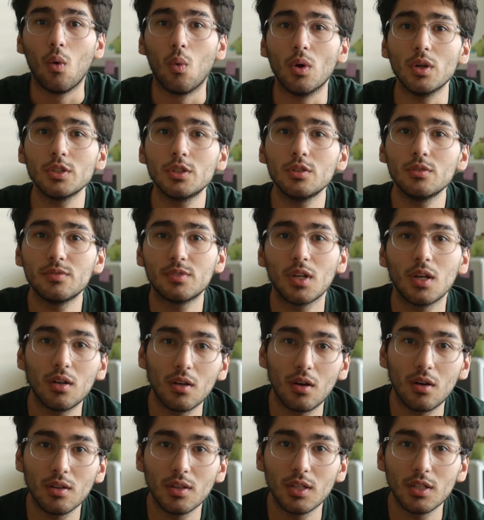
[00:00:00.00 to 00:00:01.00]
Once you've done
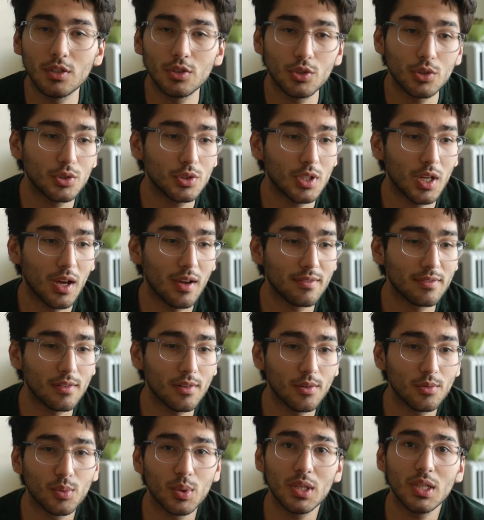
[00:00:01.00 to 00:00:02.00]
all this, you should have
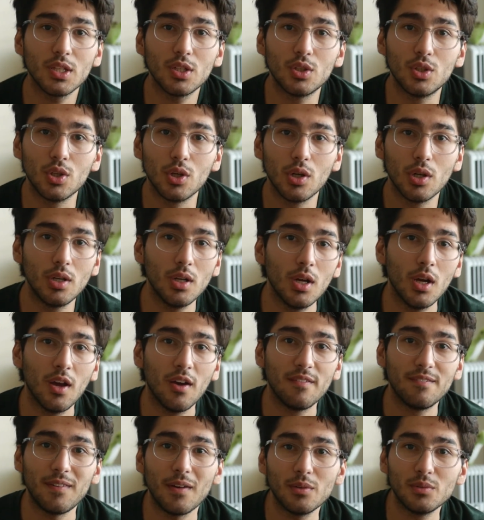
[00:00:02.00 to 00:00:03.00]
a really good
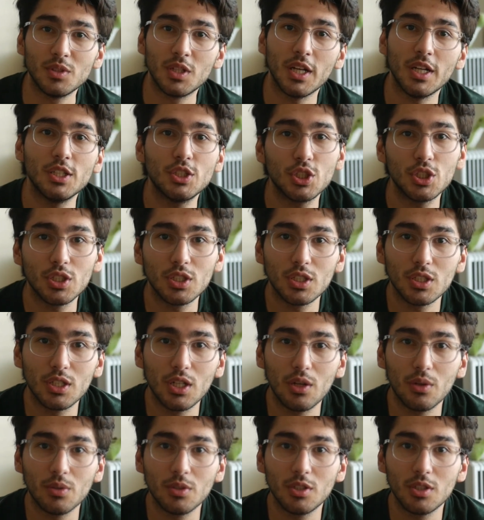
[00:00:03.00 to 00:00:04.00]
foundation to
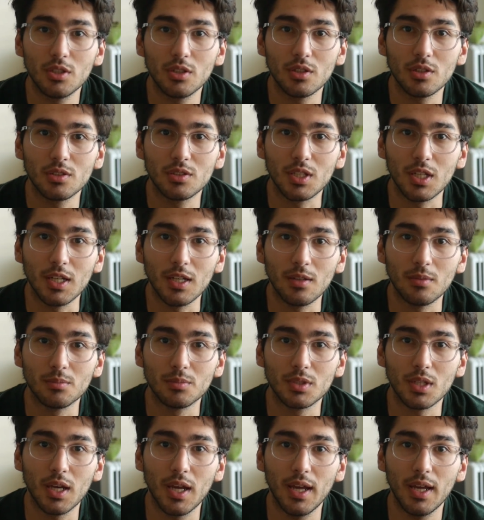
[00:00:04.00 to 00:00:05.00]
go into your
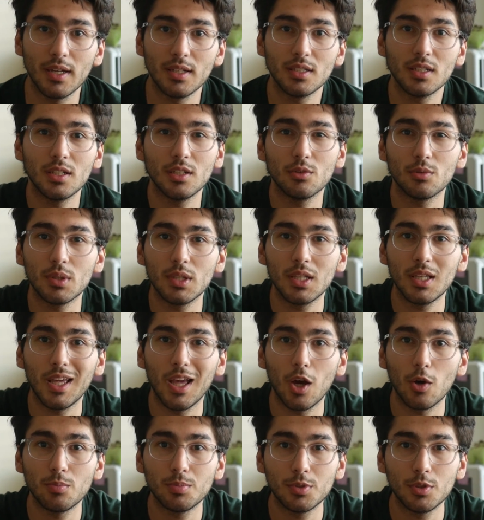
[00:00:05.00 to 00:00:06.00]
exams, and it really
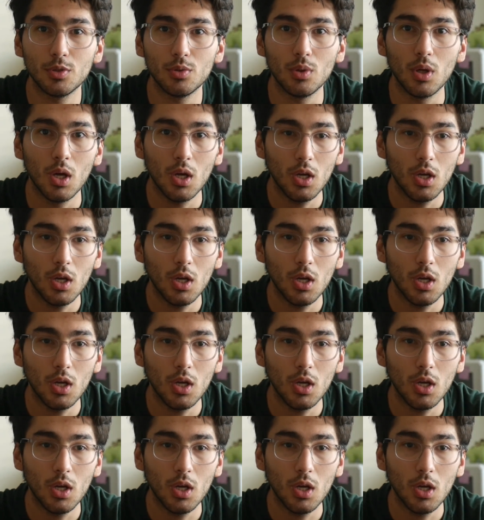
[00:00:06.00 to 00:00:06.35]
helps you